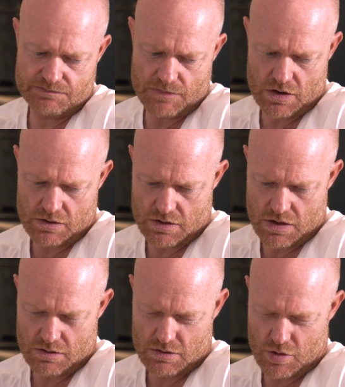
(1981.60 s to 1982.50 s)
and I
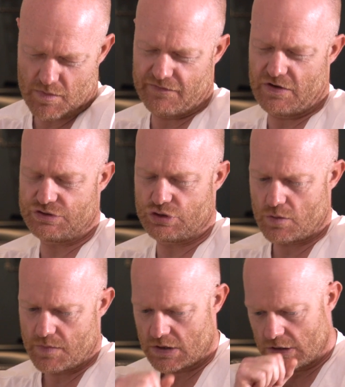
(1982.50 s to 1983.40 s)
got my first
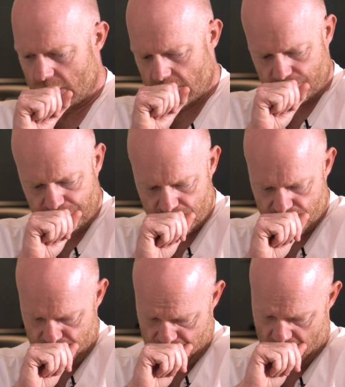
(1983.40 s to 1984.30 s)
job,
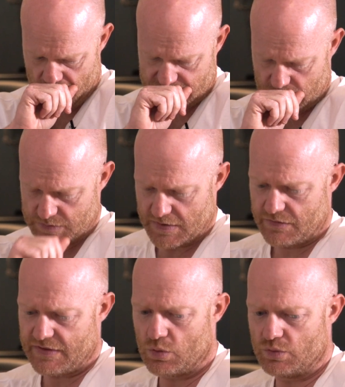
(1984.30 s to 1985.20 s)

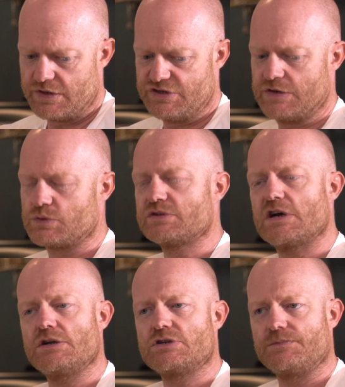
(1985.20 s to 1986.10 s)
a thing called The Gentle
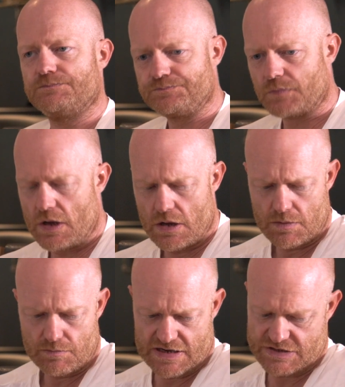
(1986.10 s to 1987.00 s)
Touch,
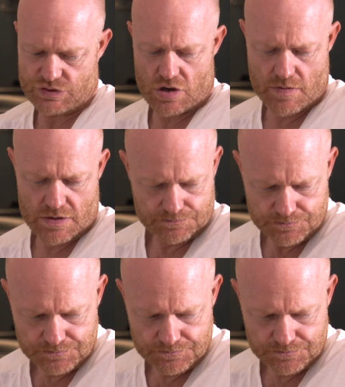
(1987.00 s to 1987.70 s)
police drama.